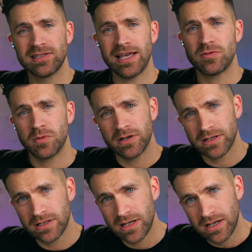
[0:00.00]
Stage
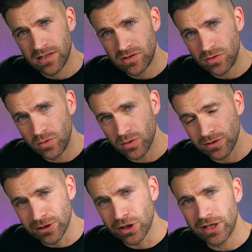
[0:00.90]
1 to
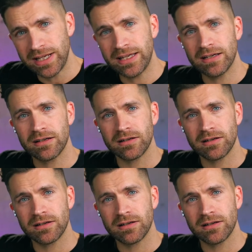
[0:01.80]
listening